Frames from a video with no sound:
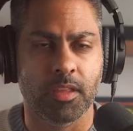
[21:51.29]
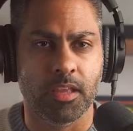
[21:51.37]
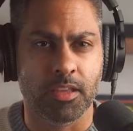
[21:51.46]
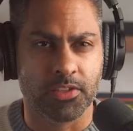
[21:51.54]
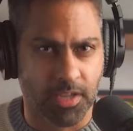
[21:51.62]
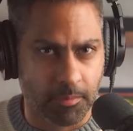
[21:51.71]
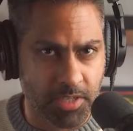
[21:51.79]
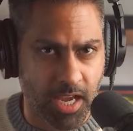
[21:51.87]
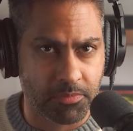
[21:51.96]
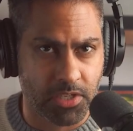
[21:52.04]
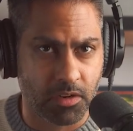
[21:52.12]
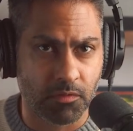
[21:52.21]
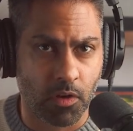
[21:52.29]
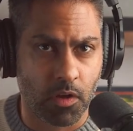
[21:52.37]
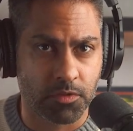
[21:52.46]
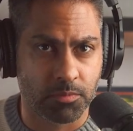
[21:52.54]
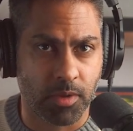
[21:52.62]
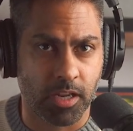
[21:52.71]
Sometimes it
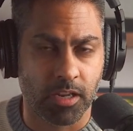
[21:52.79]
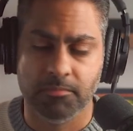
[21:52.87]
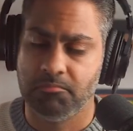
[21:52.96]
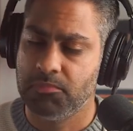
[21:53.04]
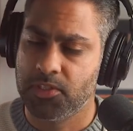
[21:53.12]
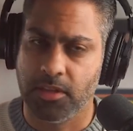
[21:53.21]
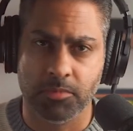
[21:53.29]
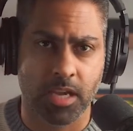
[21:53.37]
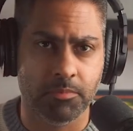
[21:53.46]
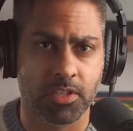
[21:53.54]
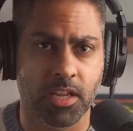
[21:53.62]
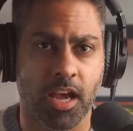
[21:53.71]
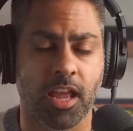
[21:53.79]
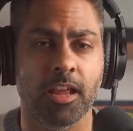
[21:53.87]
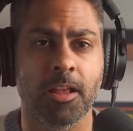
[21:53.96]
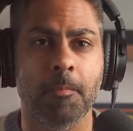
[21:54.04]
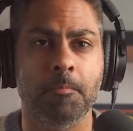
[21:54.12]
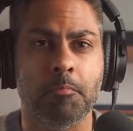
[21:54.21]
involves money, sometimes not,
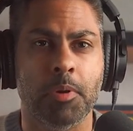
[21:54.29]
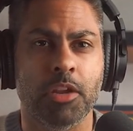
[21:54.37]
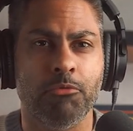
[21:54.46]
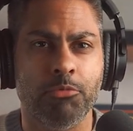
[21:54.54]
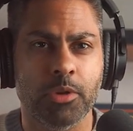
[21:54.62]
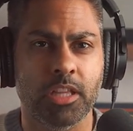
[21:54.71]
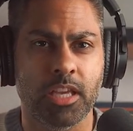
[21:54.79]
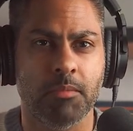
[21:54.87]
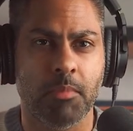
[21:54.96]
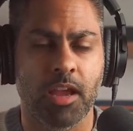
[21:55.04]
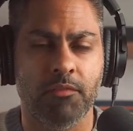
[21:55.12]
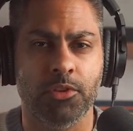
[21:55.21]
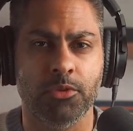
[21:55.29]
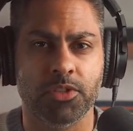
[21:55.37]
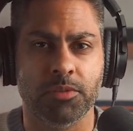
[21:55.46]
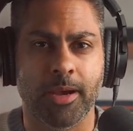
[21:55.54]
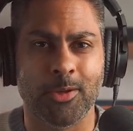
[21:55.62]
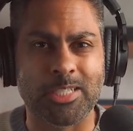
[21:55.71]
but it really in my view is
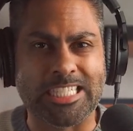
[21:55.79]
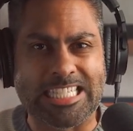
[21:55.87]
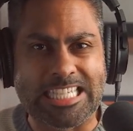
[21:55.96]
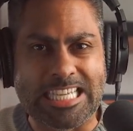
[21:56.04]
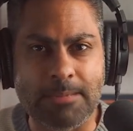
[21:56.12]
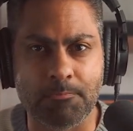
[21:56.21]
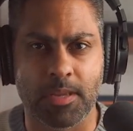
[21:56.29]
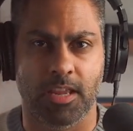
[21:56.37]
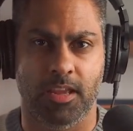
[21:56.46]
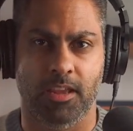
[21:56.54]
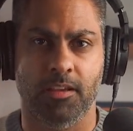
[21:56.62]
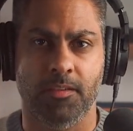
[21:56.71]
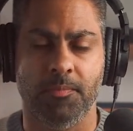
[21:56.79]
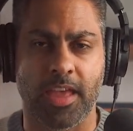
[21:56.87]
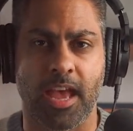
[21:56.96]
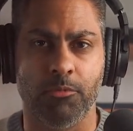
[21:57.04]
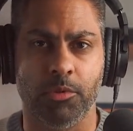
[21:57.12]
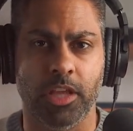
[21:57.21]
about deepening
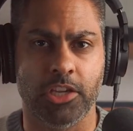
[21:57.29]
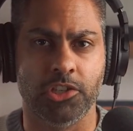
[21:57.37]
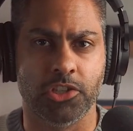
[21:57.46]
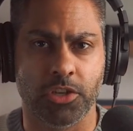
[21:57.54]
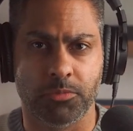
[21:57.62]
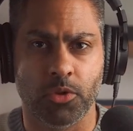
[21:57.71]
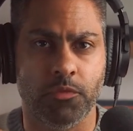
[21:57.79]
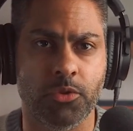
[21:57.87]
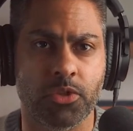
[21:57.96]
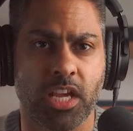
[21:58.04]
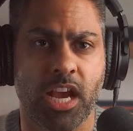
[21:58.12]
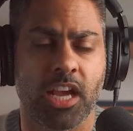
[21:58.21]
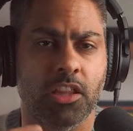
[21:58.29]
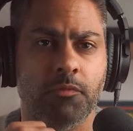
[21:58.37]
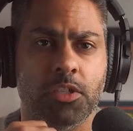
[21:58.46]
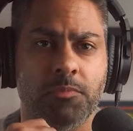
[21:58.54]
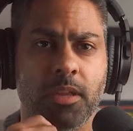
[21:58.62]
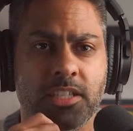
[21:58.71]
that relationship. So if you say I love
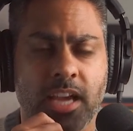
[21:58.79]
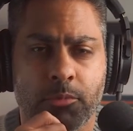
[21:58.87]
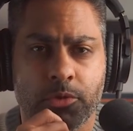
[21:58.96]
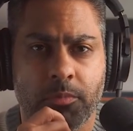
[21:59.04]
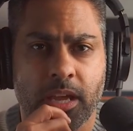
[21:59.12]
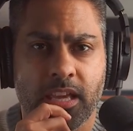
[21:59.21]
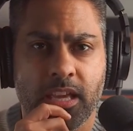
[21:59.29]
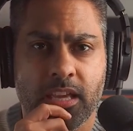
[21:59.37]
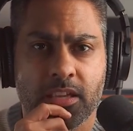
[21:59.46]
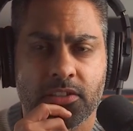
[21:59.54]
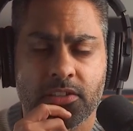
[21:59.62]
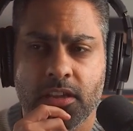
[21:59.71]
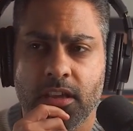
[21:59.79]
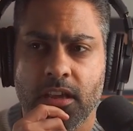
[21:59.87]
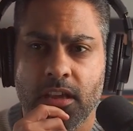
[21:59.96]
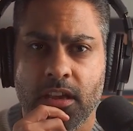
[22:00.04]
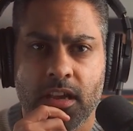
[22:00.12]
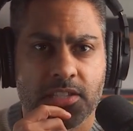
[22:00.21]
to spend time with my kids,
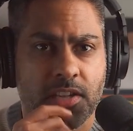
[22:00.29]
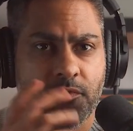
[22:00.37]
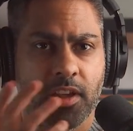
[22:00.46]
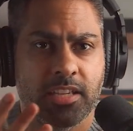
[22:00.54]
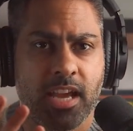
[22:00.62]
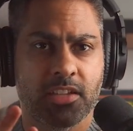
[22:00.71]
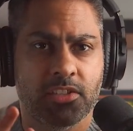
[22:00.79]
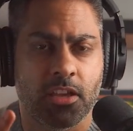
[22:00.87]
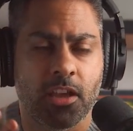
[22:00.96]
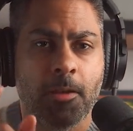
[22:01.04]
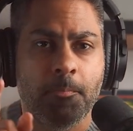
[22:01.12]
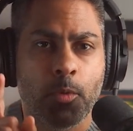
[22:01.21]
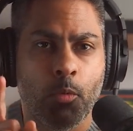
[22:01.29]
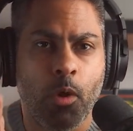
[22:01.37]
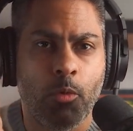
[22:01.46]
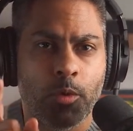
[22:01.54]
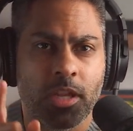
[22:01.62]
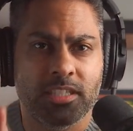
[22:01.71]
I say fantastic.
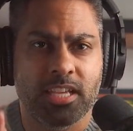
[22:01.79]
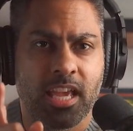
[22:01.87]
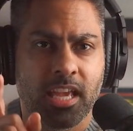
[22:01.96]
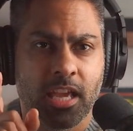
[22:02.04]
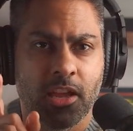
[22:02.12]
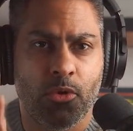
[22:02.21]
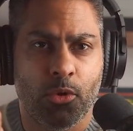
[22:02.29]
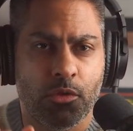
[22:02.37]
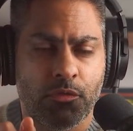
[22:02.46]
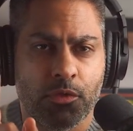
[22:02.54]
What would it take in order for